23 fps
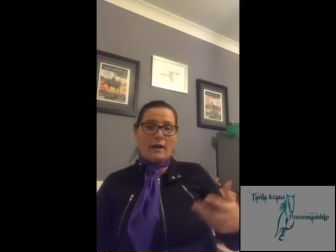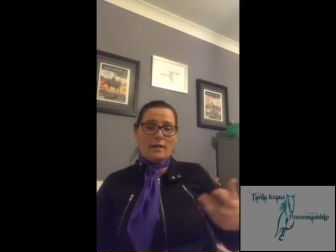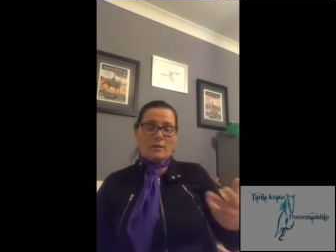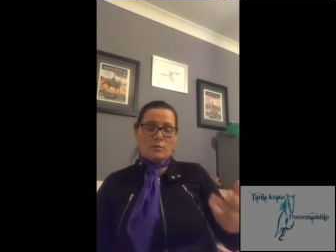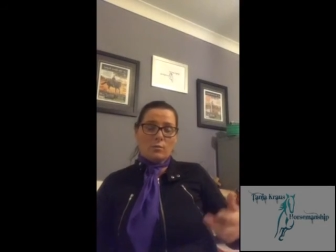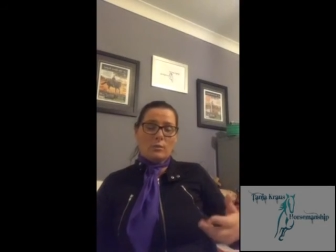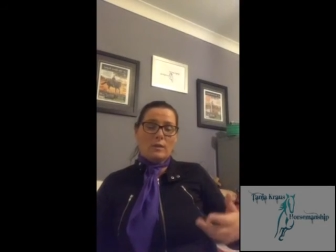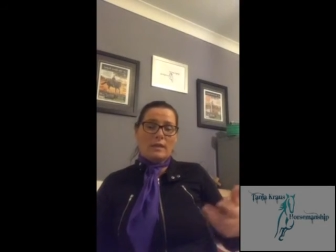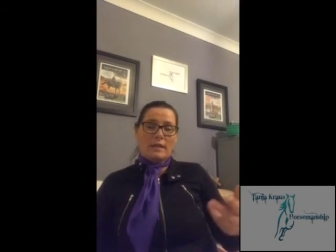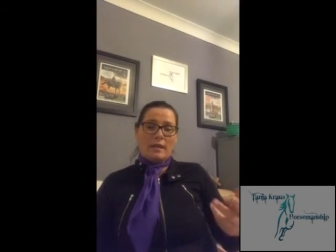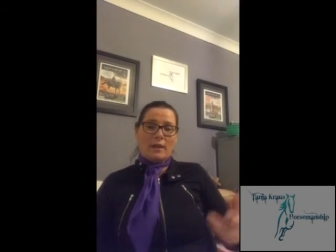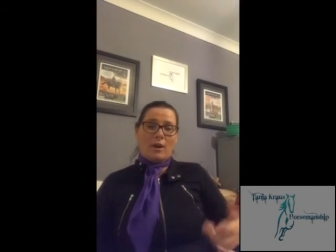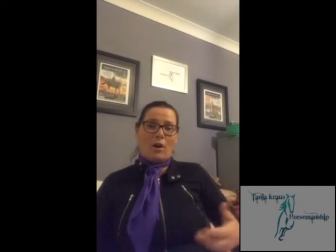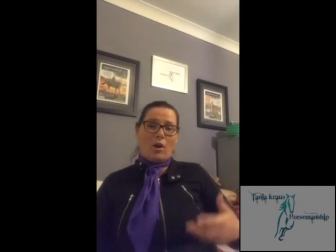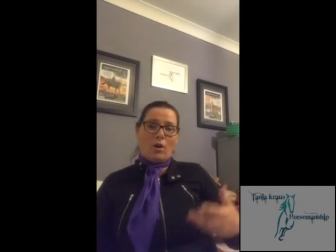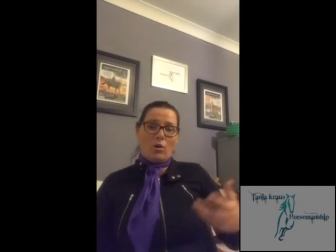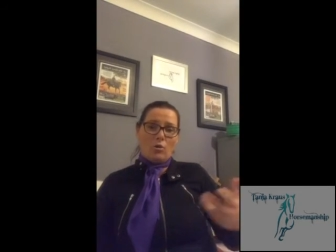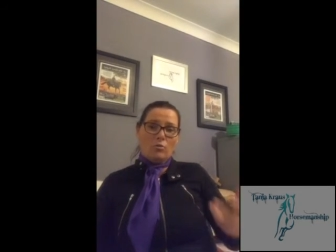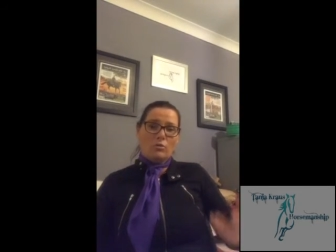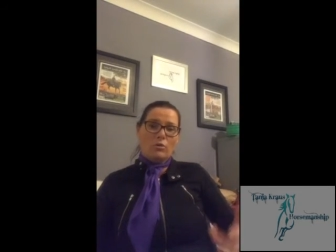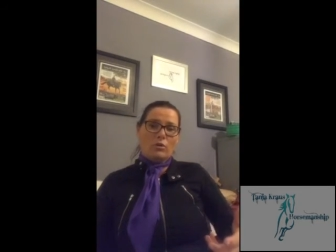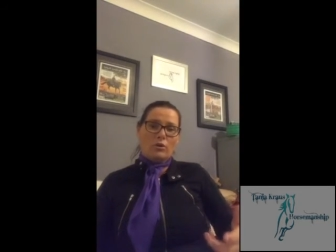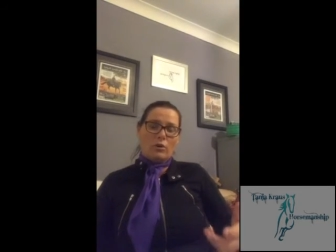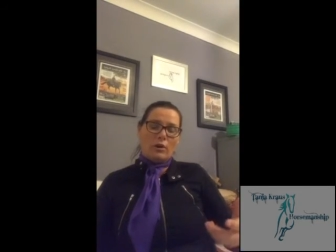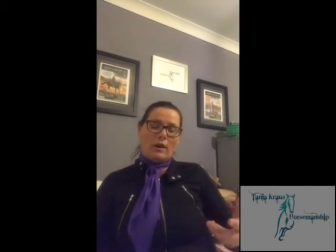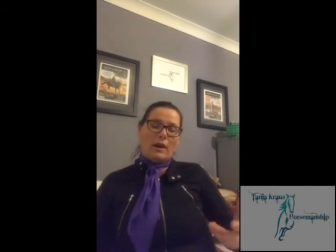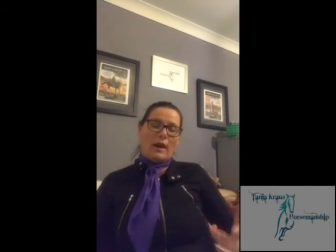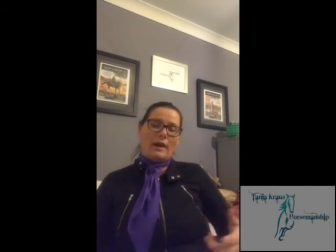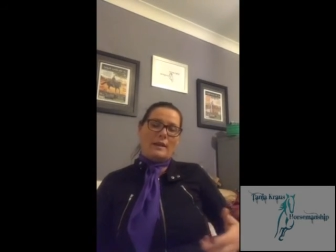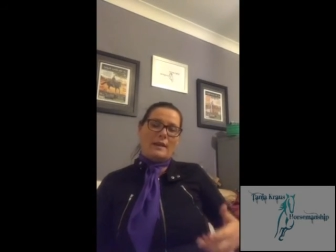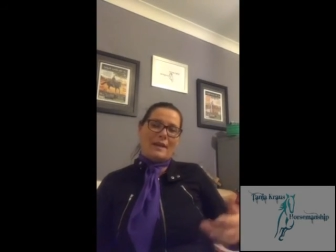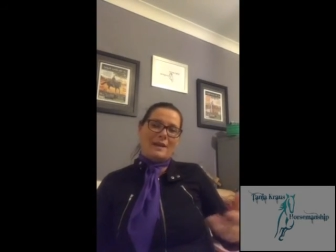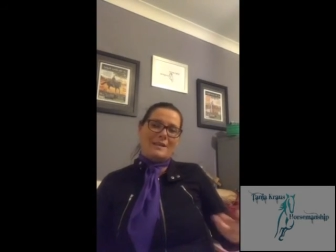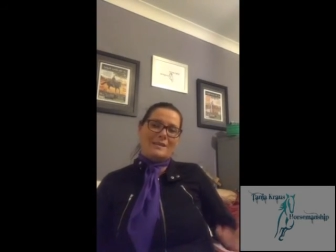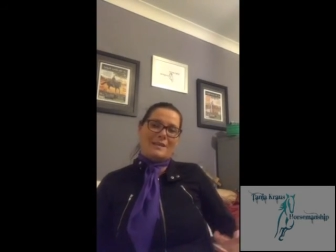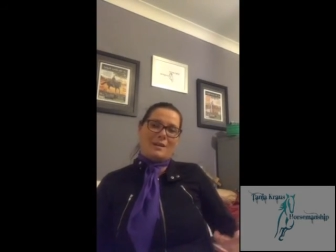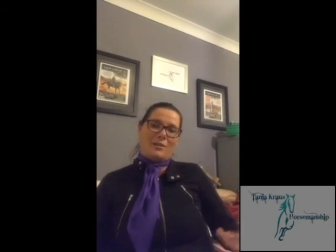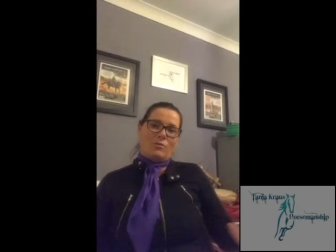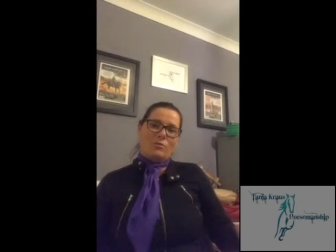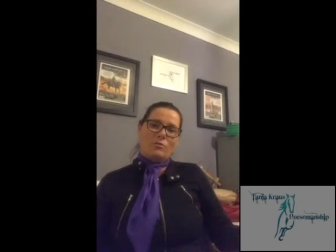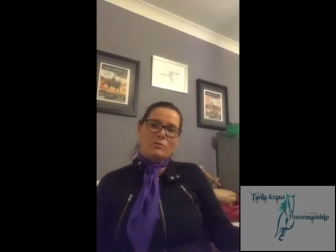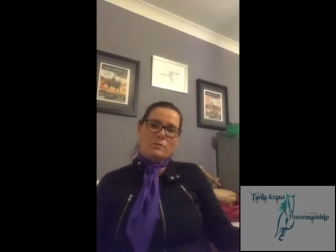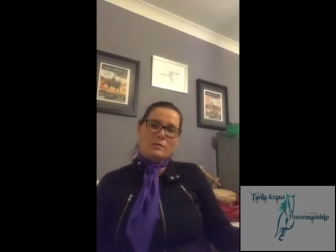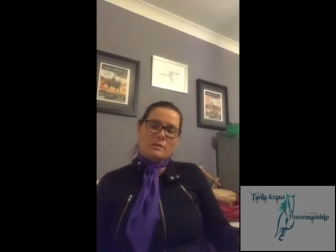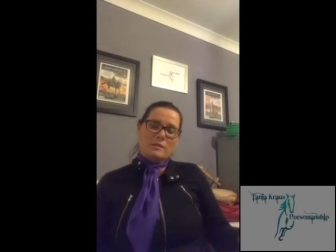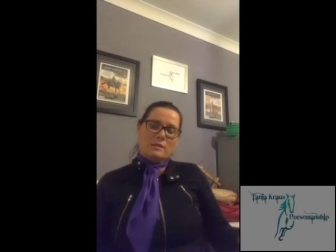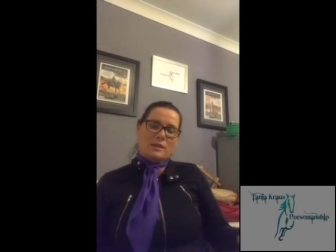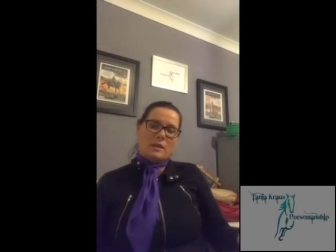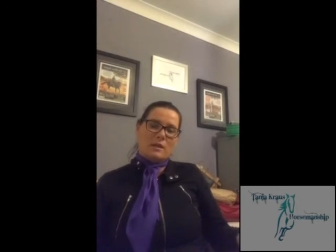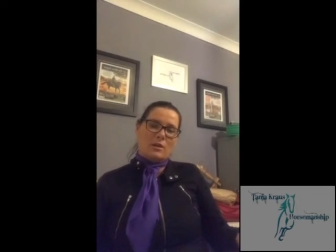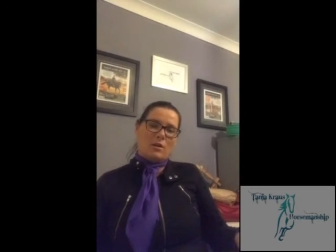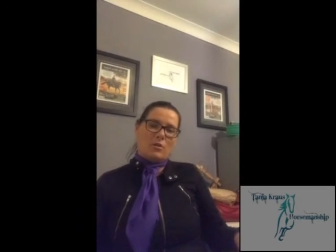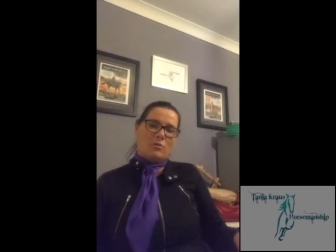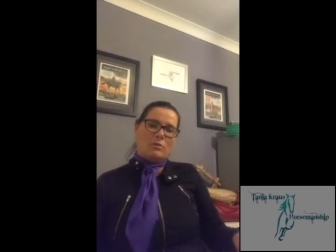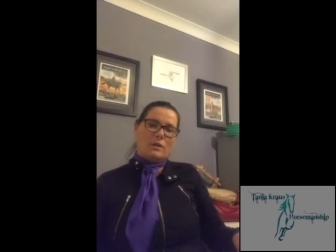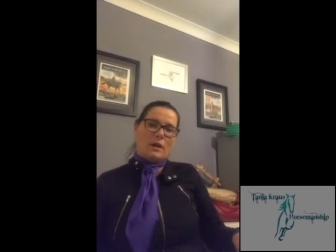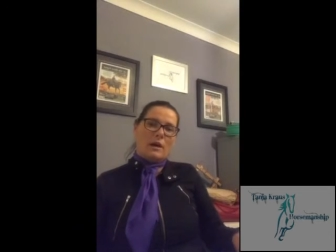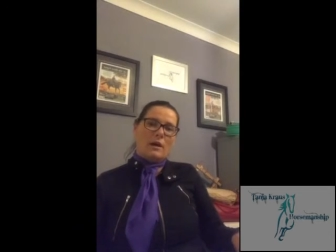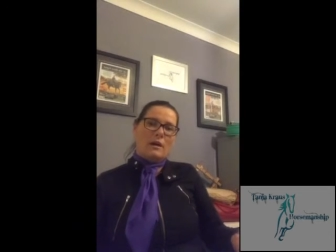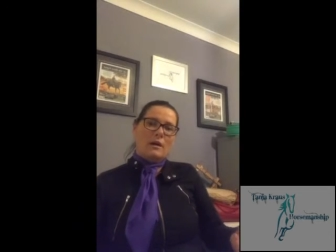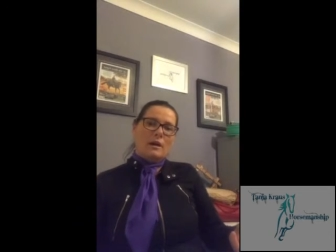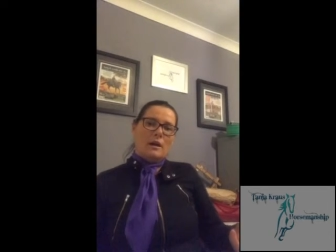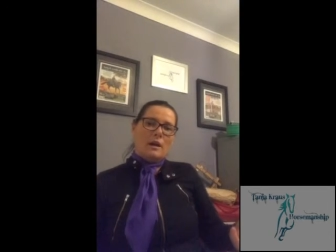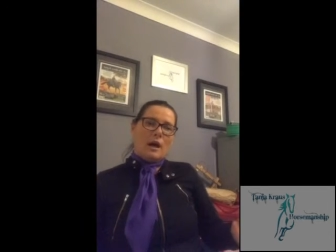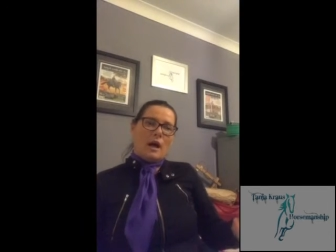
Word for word: as we get older, and as our horses get older,